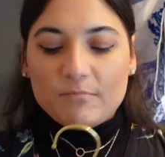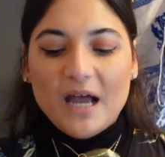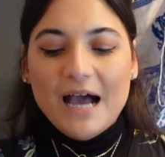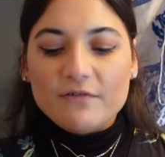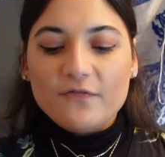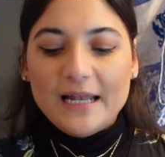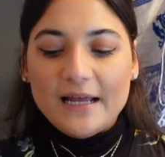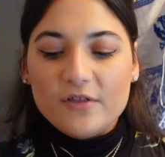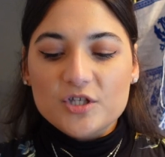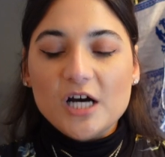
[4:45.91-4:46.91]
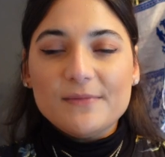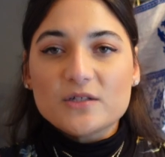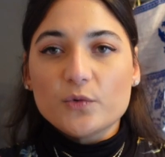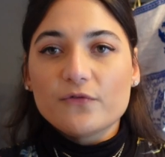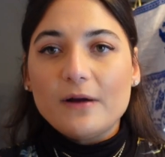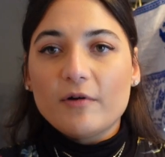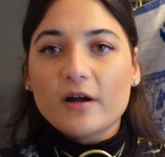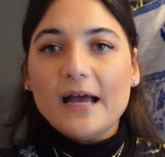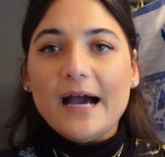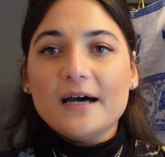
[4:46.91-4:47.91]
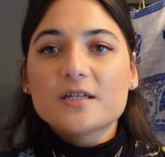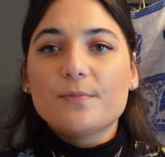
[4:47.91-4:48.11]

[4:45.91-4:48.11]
I have a feeling at the time that's all the fabric I had,